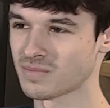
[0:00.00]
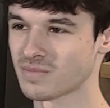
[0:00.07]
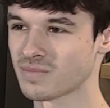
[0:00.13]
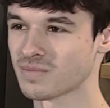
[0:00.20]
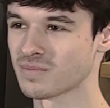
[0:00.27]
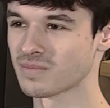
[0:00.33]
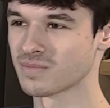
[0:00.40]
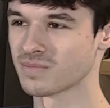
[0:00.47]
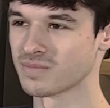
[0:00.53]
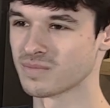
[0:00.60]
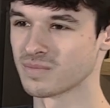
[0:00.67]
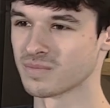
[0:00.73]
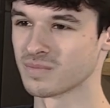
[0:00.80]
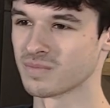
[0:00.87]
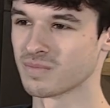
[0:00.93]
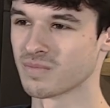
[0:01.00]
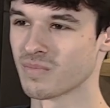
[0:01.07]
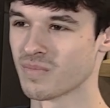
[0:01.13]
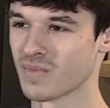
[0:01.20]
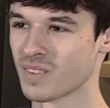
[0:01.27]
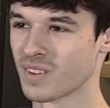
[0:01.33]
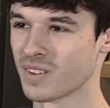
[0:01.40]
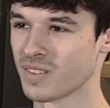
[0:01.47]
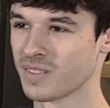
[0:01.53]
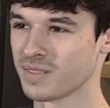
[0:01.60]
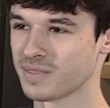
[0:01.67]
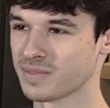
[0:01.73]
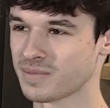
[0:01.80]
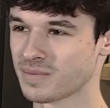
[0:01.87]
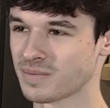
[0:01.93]

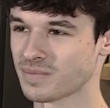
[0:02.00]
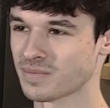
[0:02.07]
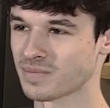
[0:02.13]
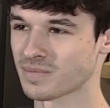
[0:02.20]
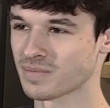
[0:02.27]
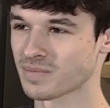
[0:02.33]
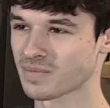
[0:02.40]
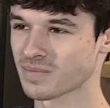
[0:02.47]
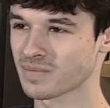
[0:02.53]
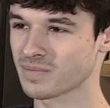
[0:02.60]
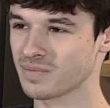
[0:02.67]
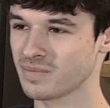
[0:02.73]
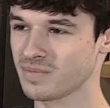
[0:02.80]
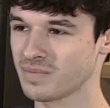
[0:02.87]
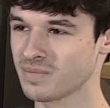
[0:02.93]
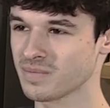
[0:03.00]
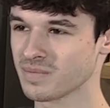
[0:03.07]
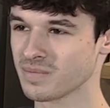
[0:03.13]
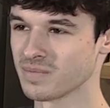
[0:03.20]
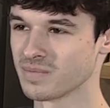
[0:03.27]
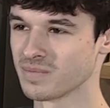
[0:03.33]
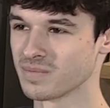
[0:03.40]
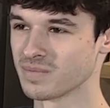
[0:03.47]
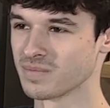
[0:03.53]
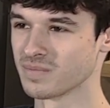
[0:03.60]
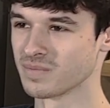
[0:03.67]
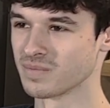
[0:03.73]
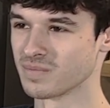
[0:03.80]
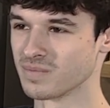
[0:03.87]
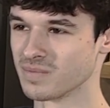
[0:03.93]

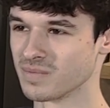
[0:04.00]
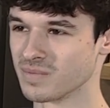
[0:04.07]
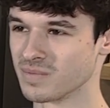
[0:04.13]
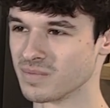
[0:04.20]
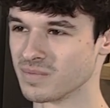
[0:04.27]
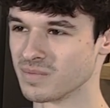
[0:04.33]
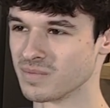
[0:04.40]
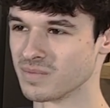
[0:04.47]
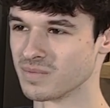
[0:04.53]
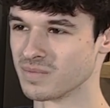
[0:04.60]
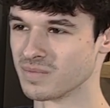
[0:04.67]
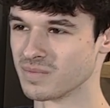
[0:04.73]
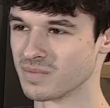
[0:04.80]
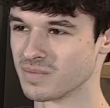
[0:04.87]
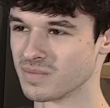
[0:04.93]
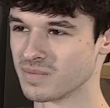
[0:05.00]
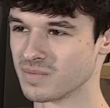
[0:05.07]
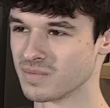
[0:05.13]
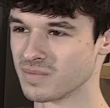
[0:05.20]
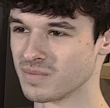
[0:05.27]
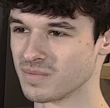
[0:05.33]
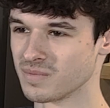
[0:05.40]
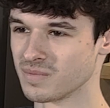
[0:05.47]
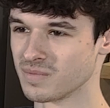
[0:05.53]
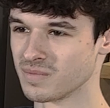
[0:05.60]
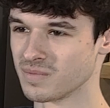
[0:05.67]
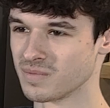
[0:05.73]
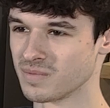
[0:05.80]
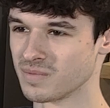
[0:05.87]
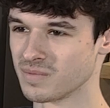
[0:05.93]

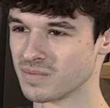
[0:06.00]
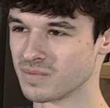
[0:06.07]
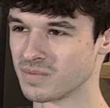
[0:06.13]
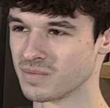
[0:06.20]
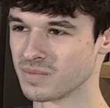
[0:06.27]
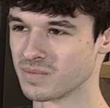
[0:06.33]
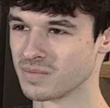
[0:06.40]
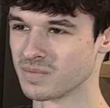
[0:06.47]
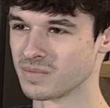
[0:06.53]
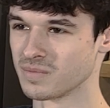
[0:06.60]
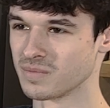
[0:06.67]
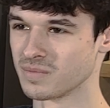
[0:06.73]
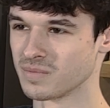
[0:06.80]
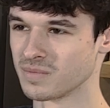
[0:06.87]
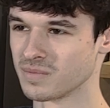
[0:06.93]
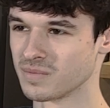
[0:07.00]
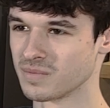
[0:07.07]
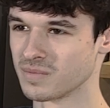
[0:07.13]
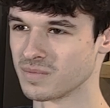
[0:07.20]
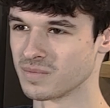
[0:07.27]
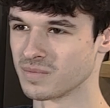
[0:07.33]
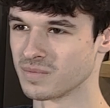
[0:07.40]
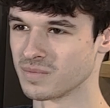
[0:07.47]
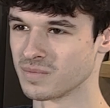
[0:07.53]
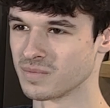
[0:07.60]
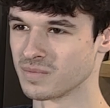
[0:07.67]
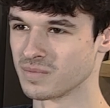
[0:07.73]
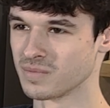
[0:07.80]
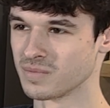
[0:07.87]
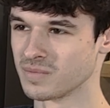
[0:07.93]
(silent)